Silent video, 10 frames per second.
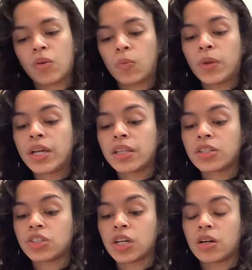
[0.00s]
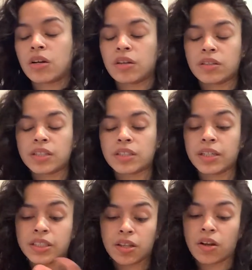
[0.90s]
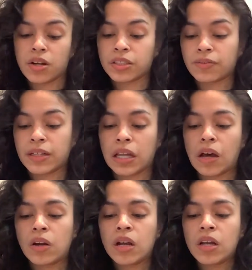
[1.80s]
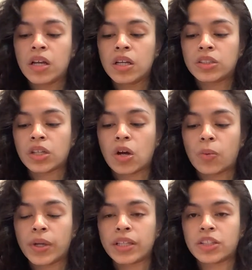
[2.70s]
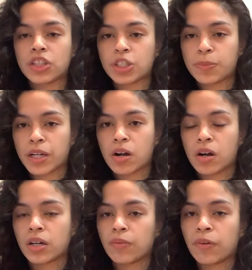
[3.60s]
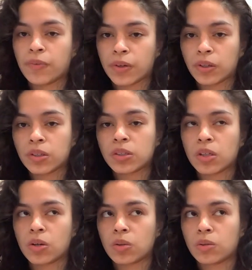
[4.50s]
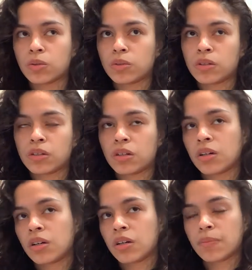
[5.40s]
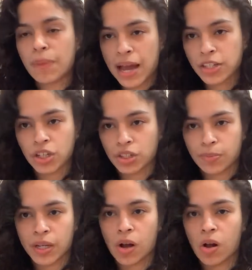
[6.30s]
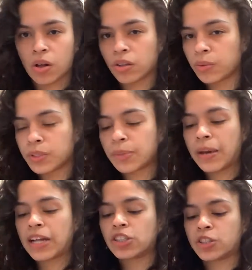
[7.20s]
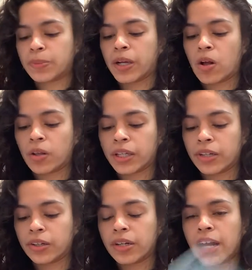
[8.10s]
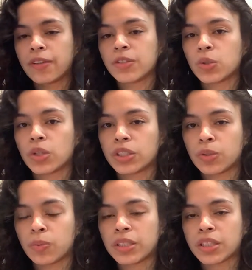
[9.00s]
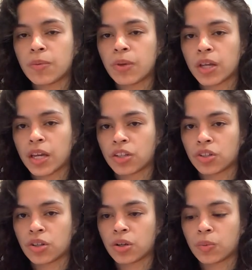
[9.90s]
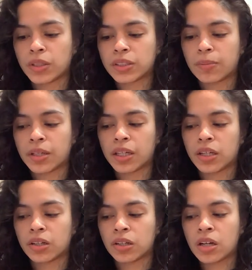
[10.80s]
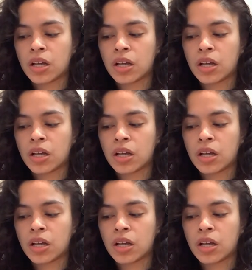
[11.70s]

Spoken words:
We get the these are the cards that fell off. So we get the Judgment card in reverse. So bad judgment call. There was a bad judgment call here. Knight of Swords. There was communication. There was something here.